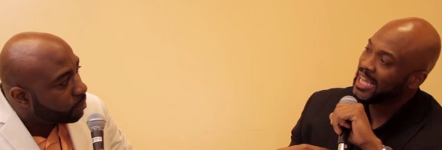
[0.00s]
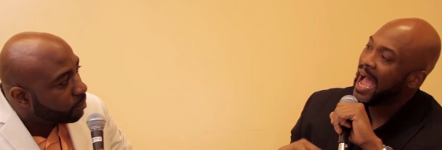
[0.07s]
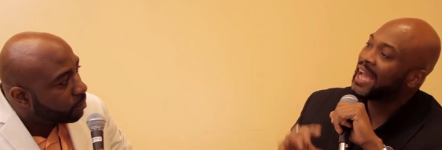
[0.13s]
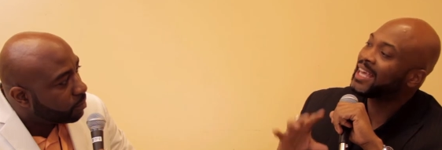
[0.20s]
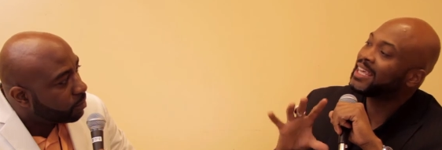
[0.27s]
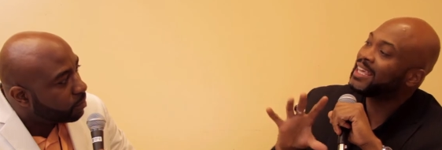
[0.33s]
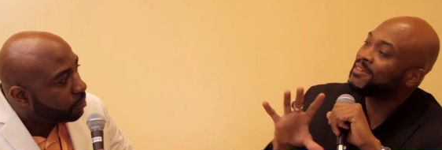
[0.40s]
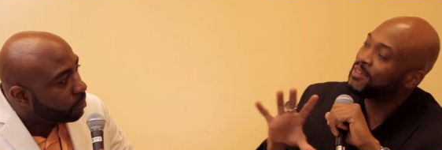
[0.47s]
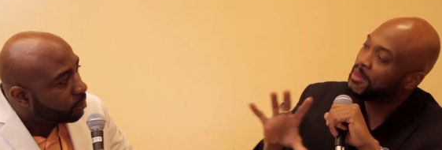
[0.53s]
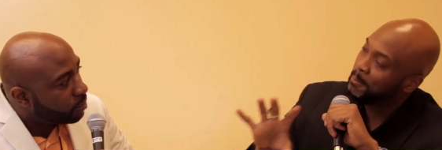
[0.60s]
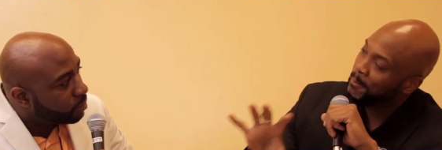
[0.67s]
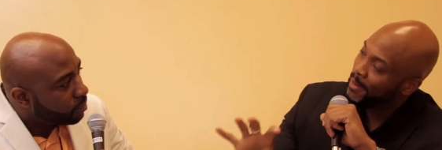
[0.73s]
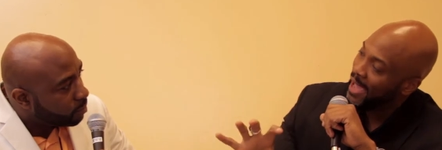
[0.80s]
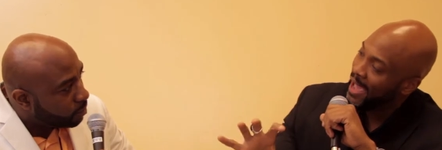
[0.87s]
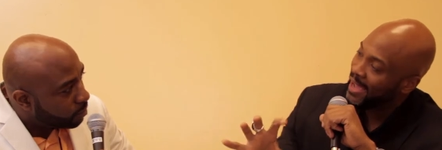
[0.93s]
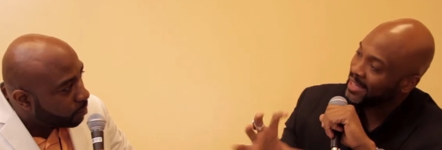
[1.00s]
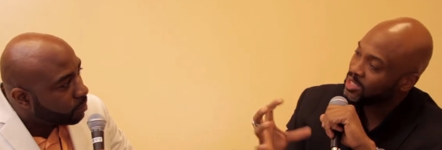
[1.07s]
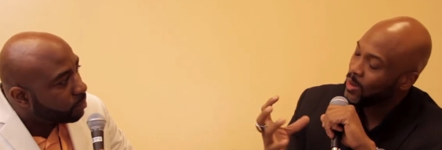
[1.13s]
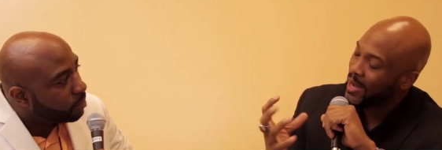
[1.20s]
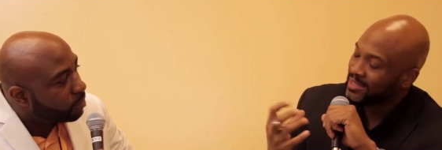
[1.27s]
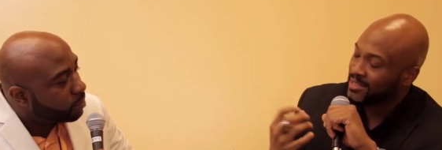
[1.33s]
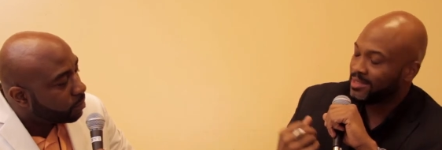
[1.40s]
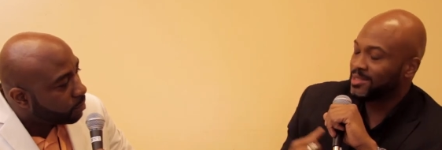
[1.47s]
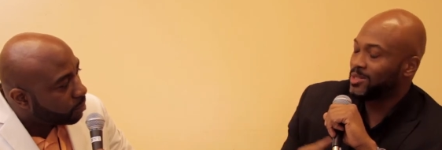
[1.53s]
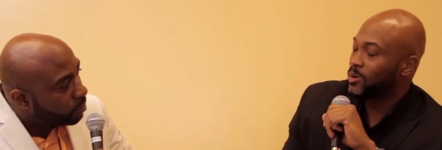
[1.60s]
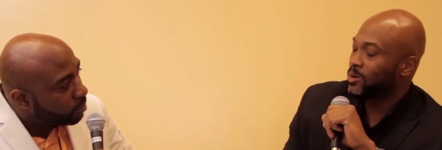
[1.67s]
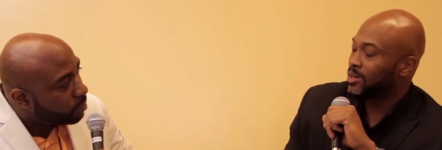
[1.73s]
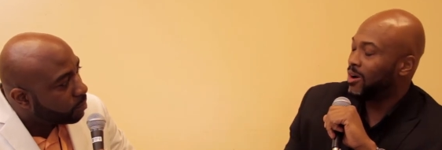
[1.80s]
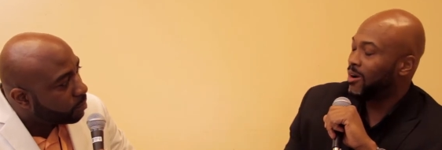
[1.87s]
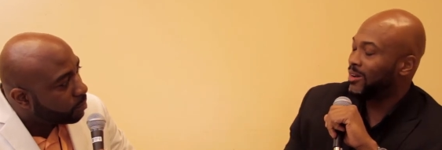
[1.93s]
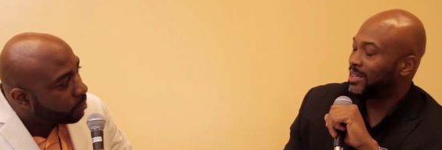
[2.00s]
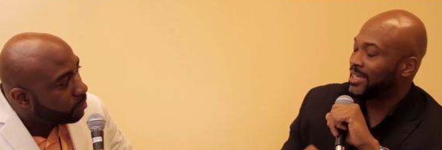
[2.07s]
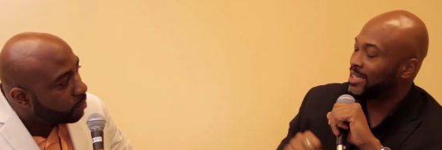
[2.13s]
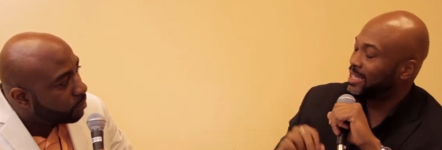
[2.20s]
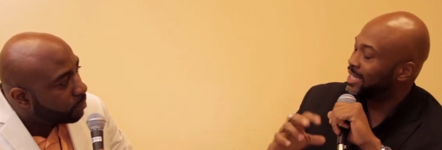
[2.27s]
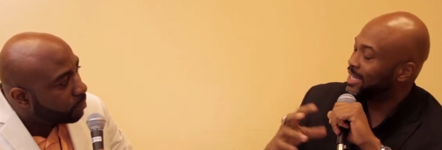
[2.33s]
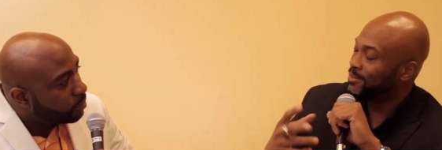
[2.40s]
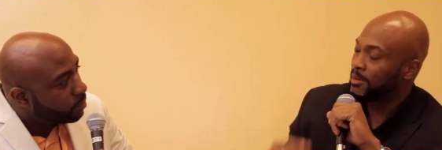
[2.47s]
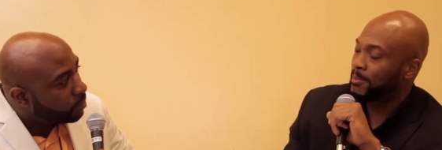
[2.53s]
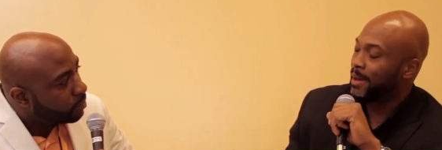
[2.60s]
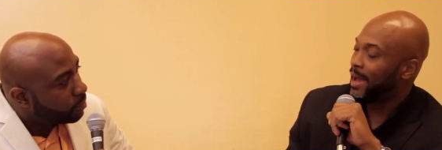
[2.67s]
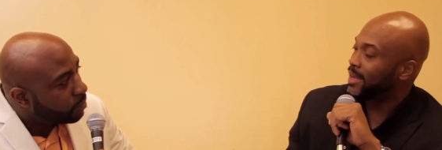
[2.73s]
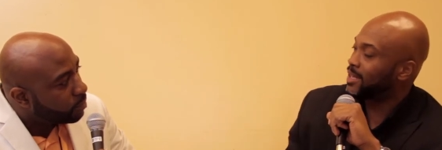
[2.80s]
Speaker 1: I give it back. So I just soak it all in and give it back,